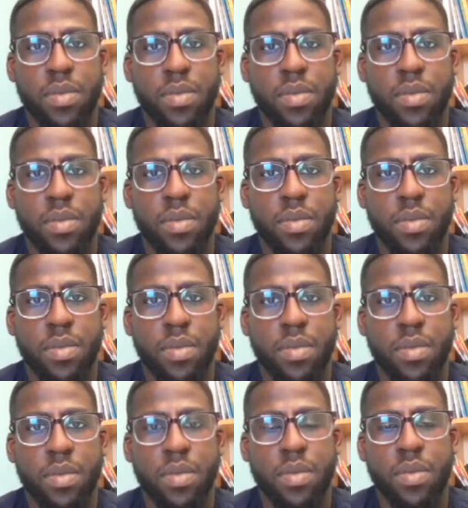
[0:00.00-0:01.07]

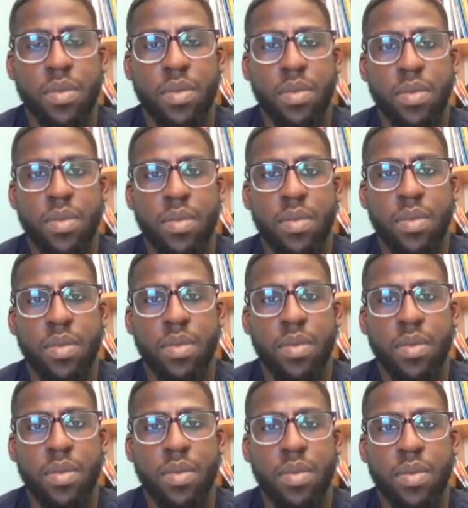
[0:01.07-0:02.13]

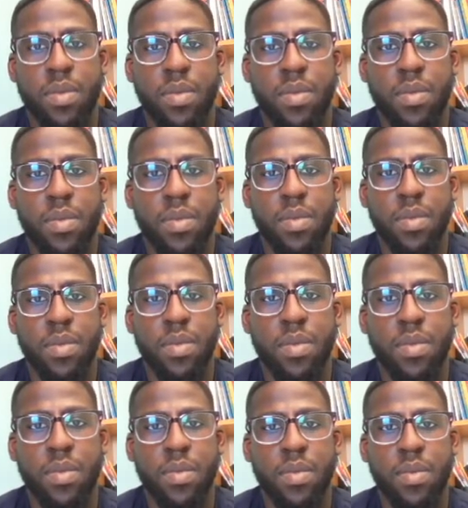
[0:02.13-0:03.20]

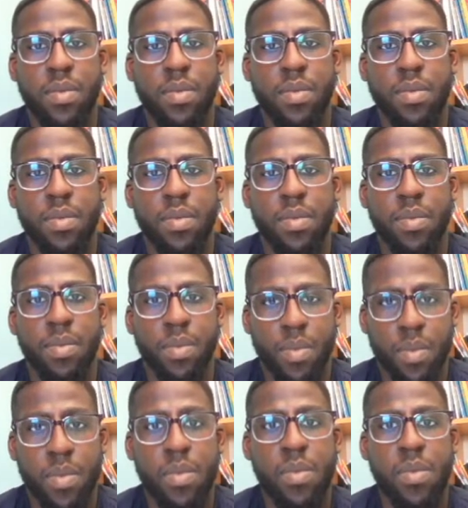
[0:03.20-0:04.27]

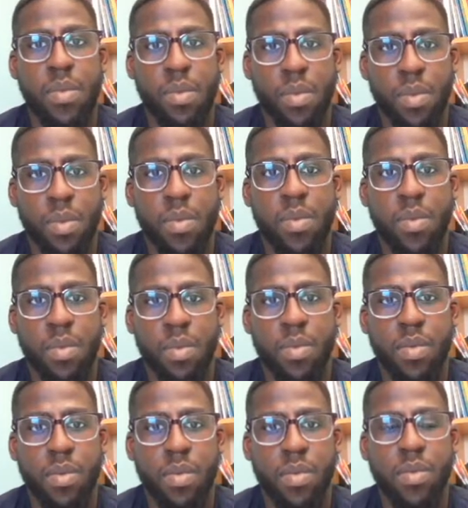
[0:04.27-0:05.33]

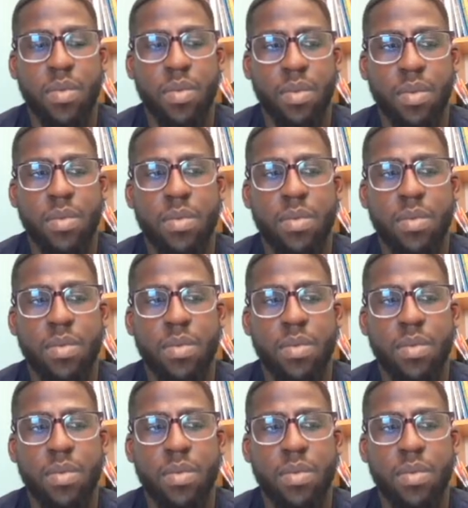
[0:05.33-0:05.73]
The person shown says nothing.